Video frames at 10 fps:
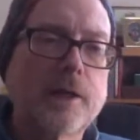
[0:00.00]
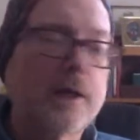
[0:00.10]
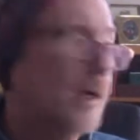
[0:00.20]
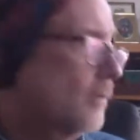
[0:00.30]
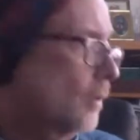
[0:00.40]
I
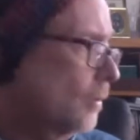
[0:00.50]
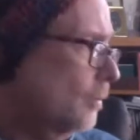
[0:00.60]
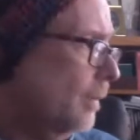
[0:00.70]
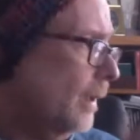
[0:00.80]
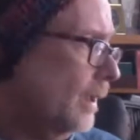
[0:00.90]
have a whole
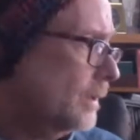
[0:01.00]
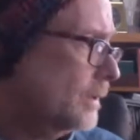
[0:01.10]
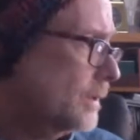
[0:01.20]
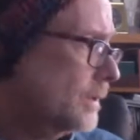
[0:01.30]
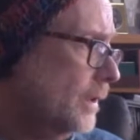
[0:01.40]

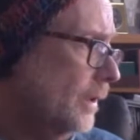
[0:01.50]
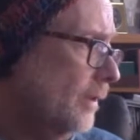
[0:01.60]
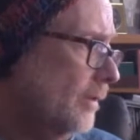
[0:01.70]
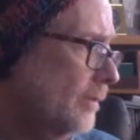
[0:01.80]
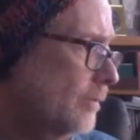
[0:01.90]
box
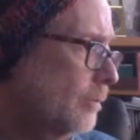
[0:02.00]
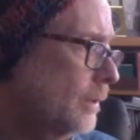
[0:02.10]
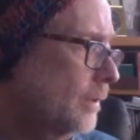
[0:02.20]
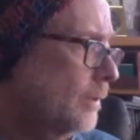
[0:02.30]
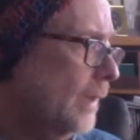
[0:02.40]
of
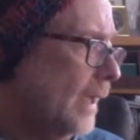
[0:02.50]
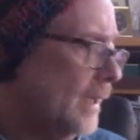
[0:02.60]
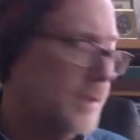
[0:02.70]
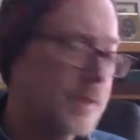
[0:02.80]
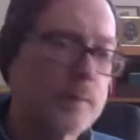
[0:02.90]
blue
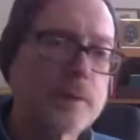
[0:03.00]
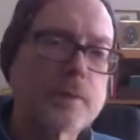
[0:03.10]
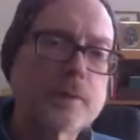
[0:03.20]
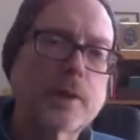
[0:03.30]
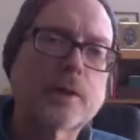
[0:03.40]
hats and blue
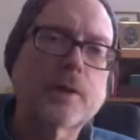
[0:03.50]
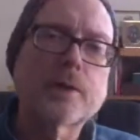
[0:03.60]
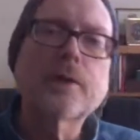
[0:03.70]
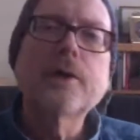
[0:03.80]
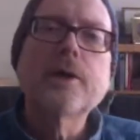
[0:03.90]

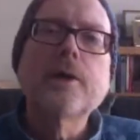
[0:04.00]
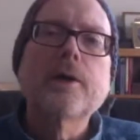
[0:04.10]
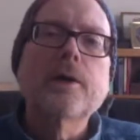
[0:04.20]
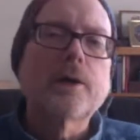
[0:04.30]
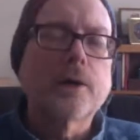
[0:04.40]
yarn.
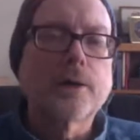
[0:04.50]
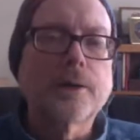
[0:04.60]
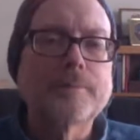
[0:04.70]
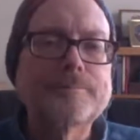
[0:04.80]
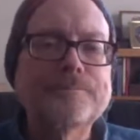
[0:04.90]

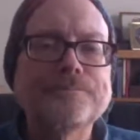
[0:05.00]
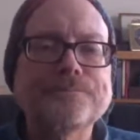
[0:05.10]
Um,